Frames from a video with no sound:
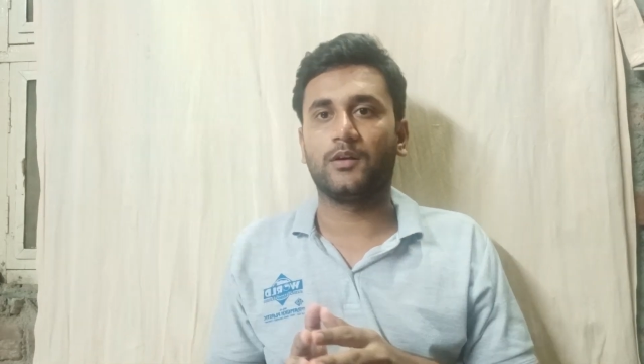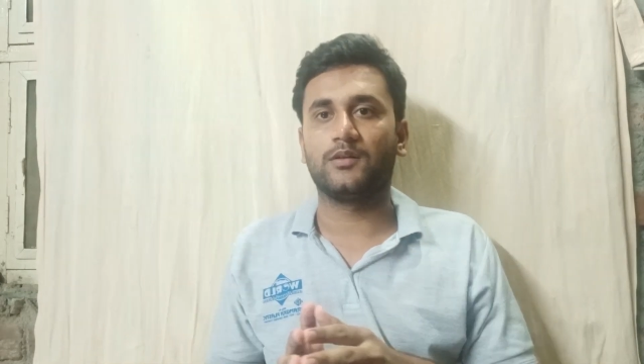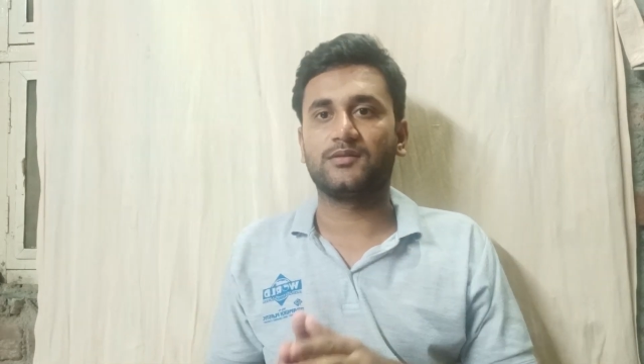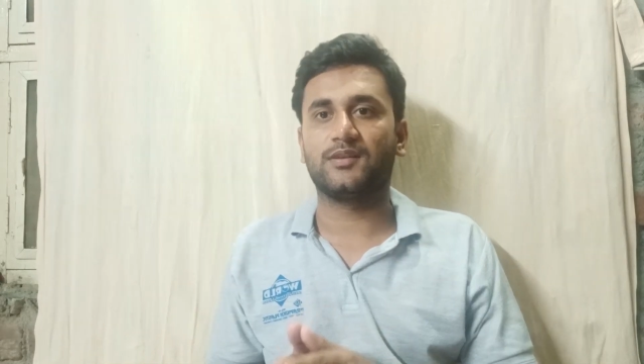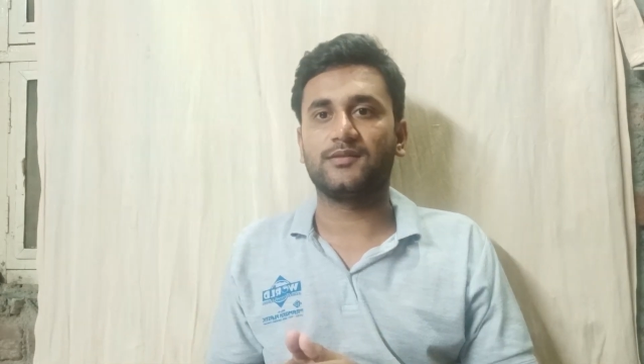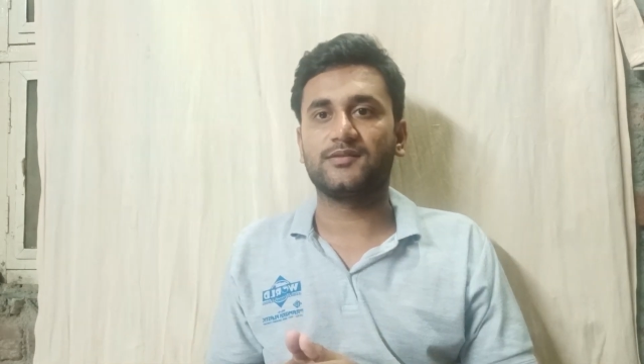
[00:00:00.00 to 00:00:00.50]

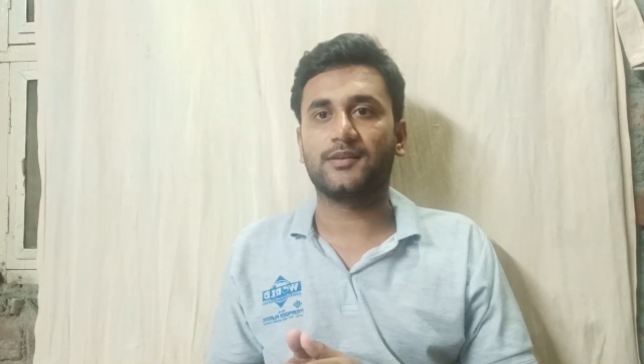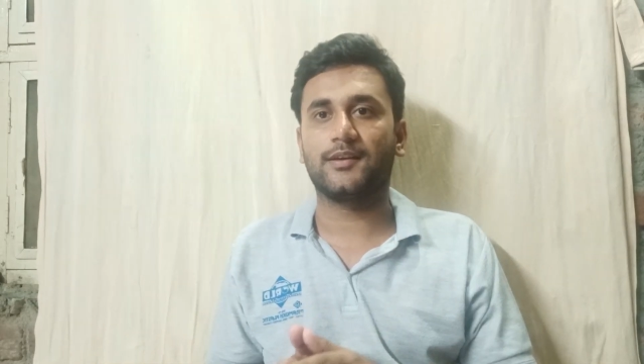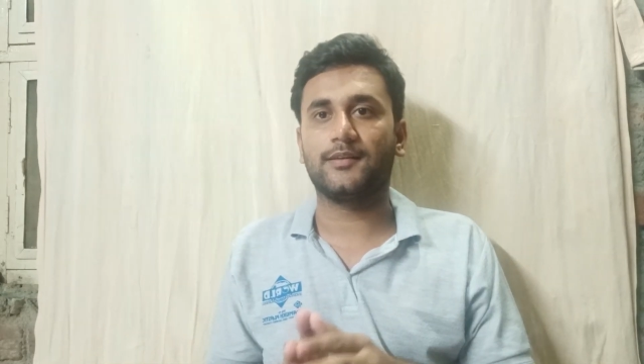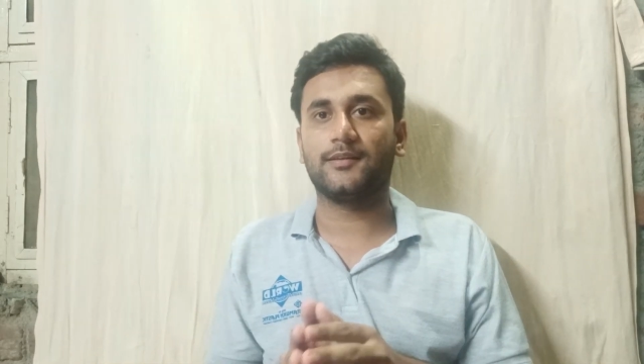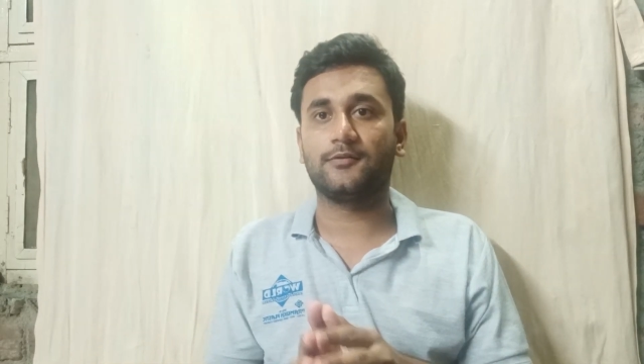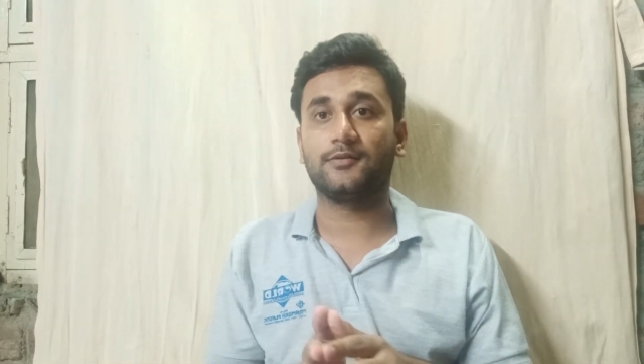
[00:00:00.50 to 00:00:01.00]

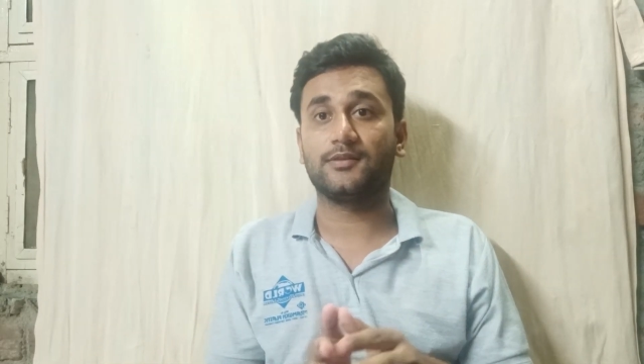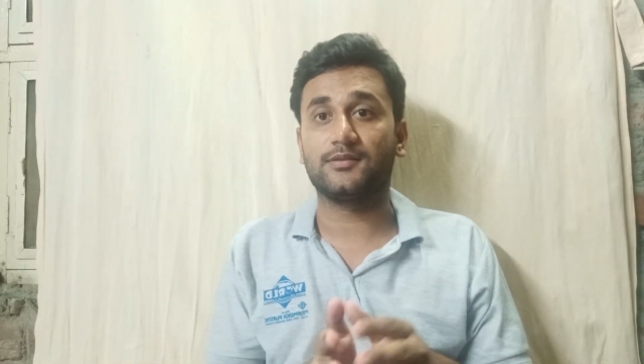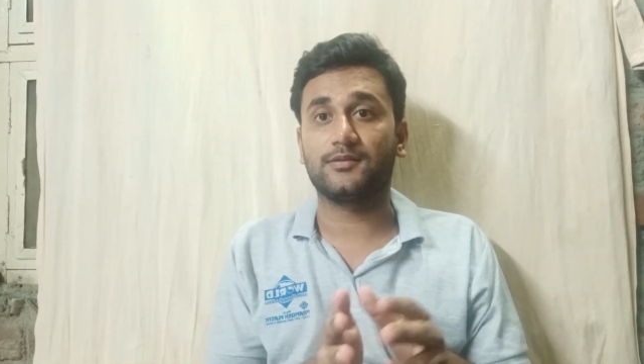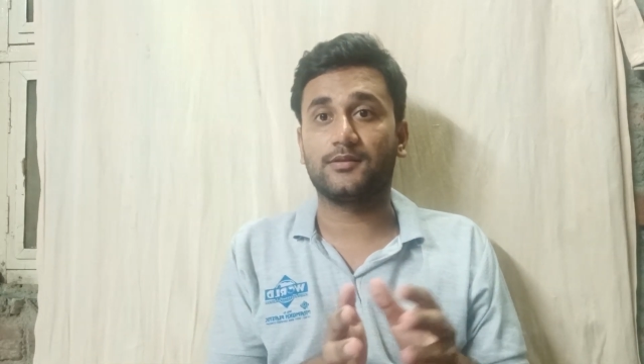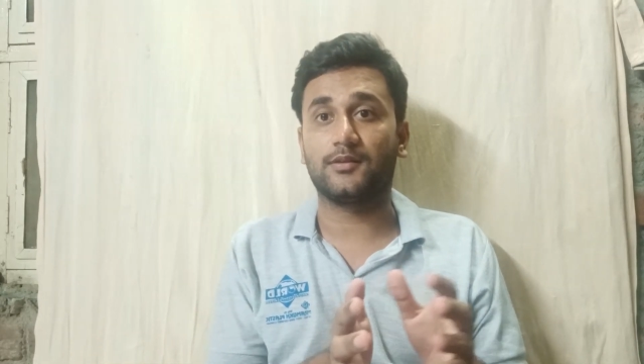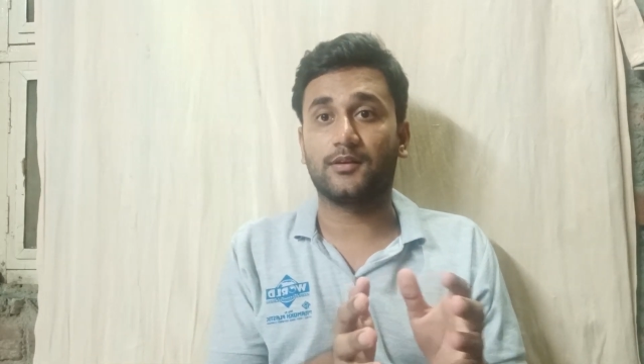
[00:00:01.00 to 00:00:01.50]
Sanskrit uses
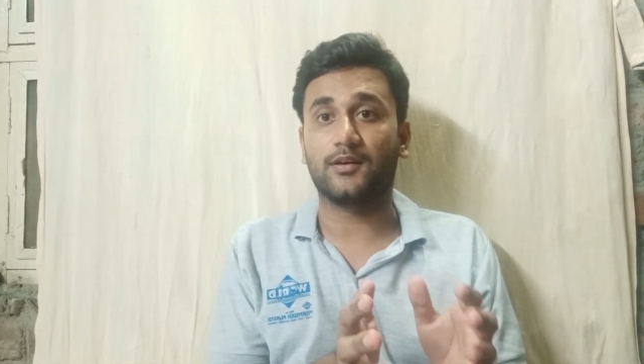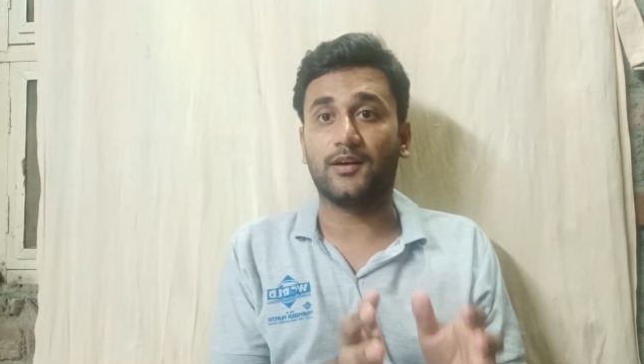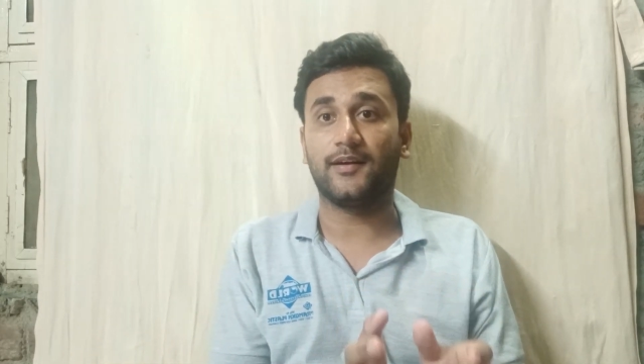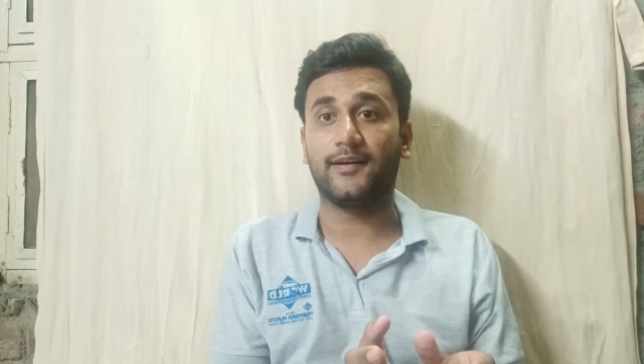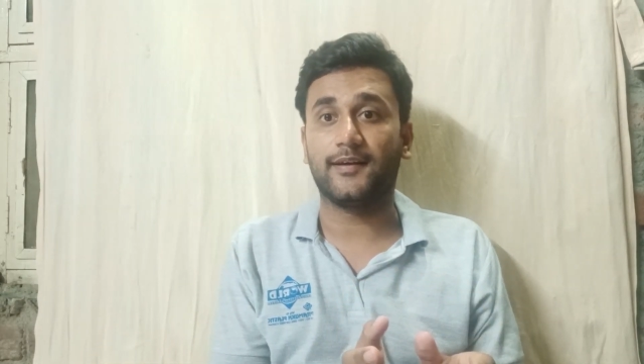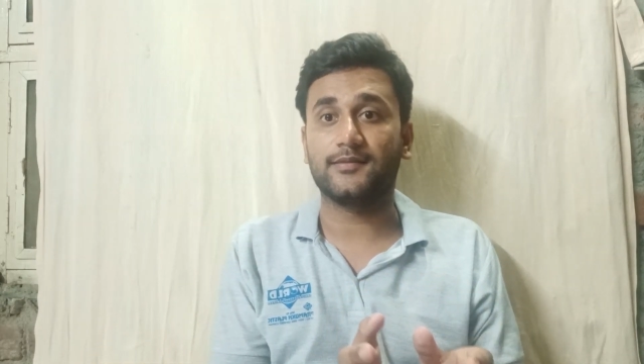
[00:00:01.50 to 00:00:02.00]
the
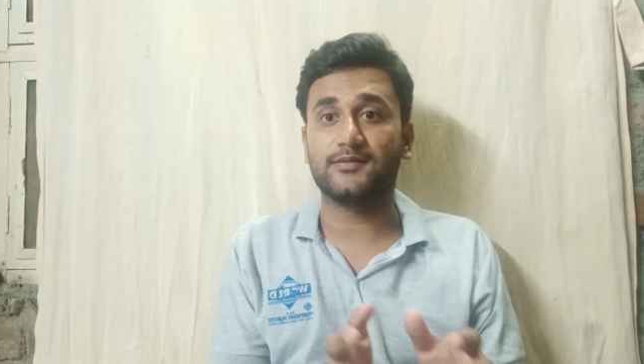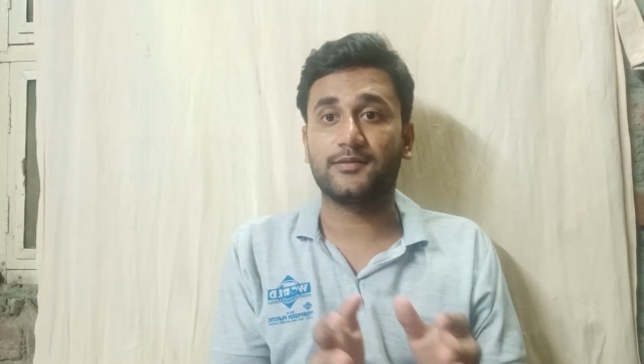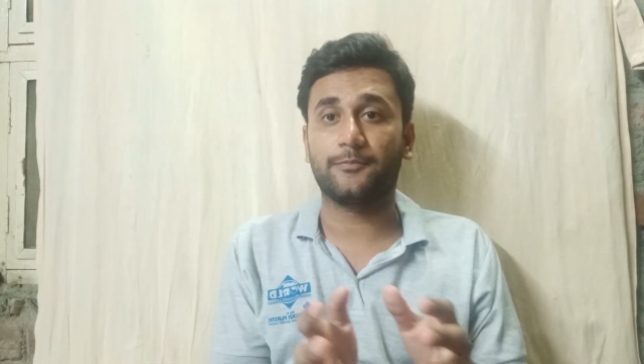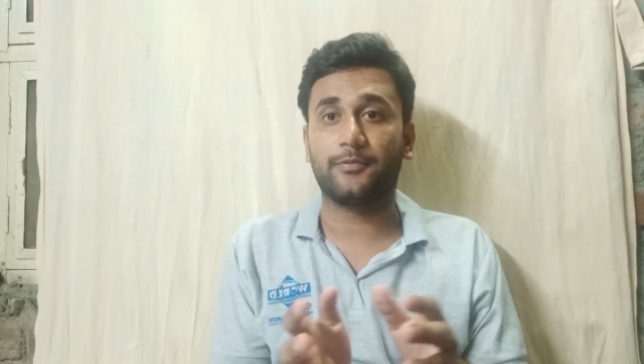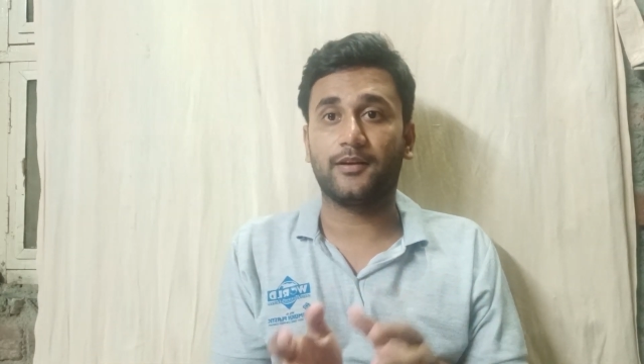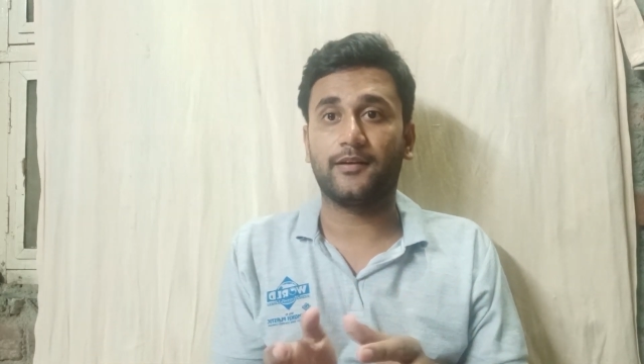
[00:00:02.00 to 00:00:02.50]

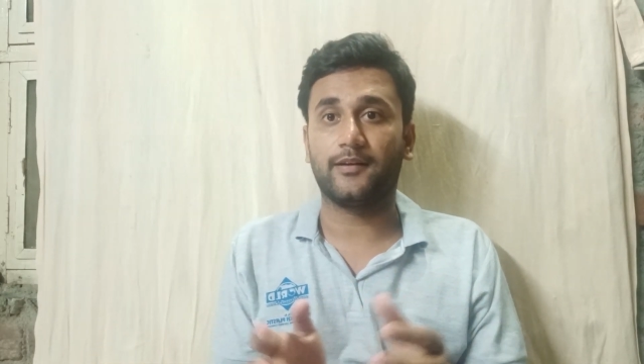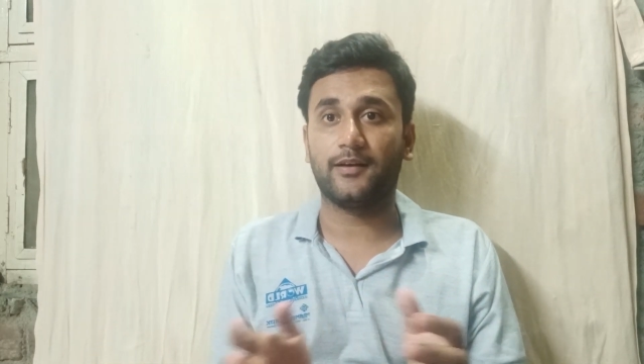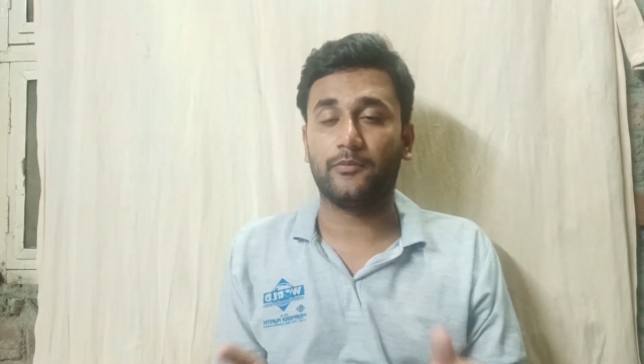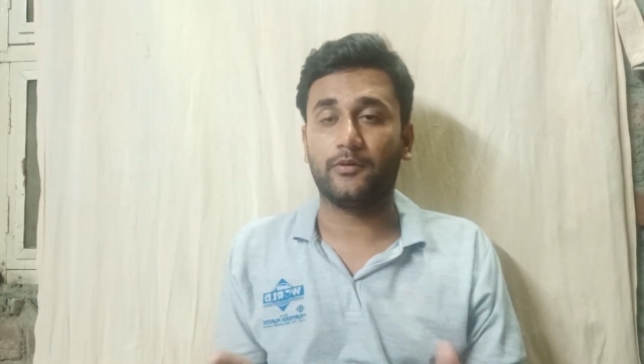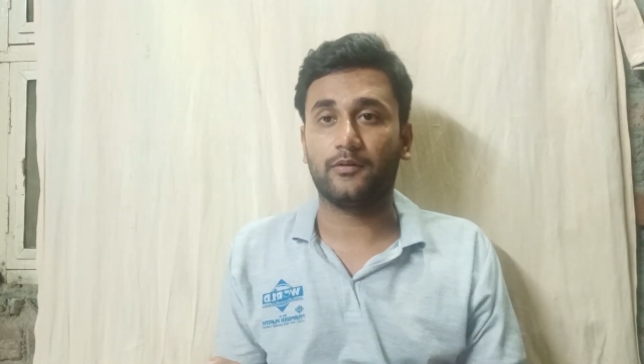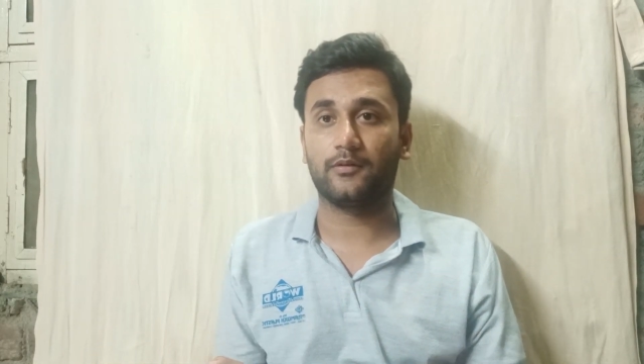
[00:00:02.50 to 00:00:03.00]
context-free
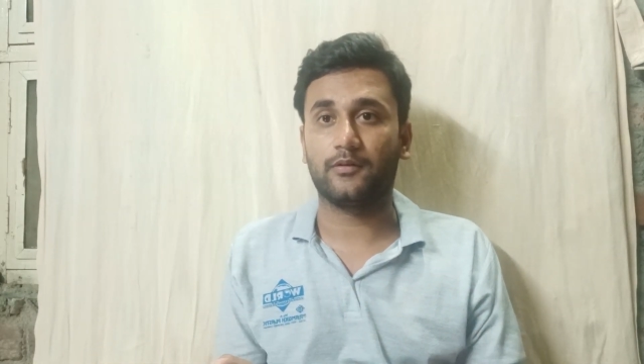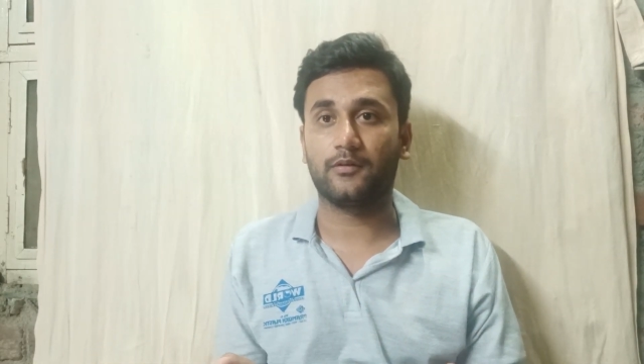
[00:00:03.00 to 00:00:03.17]
grammar.